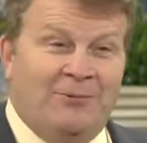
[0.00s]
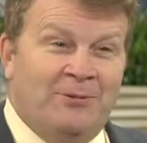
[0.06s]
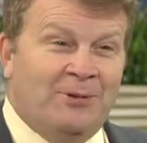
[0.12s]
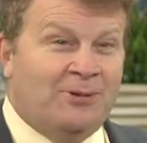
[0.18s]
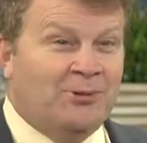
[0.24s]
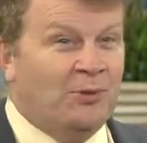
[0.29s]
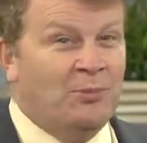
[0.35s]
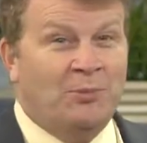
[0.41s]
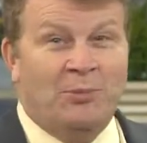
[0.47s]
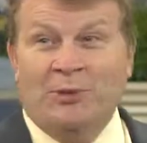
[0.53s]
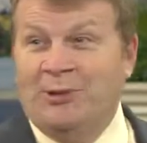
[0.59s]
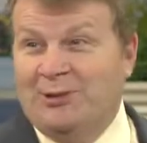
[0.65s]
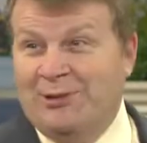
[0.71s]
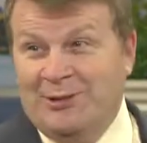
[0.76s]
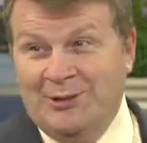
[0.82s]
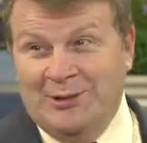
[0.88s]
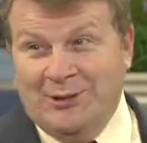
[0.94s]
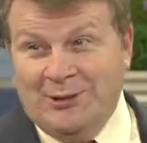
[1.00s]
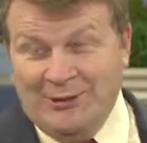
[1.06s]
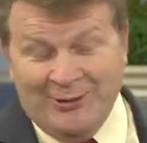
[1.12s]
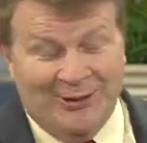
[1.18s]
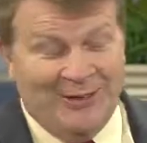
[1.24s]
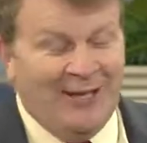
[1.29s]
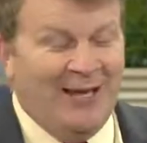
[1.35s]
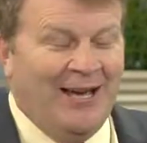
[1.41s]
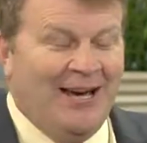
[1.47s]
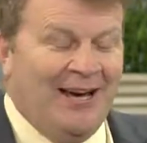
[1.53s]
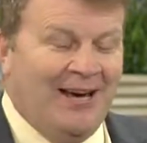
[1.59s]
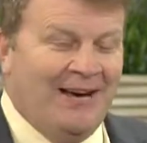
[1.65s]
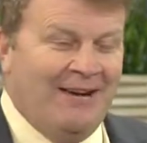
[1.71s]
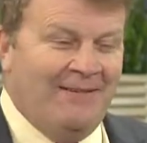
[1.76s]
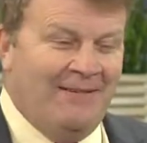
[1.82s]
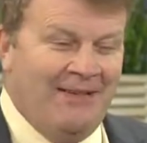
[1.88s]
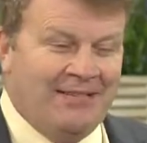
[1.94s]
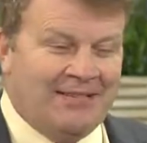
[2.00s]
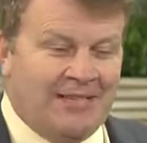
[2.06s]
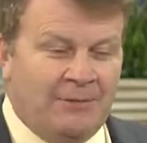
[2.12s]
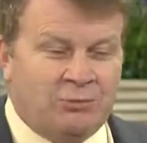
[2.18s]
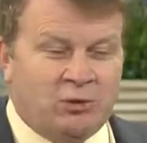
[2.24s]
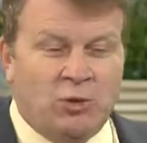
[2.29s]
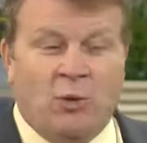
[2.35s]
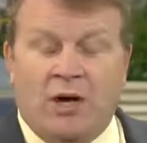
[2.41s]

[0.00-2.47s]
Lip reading: With two boys and a girl. It's up to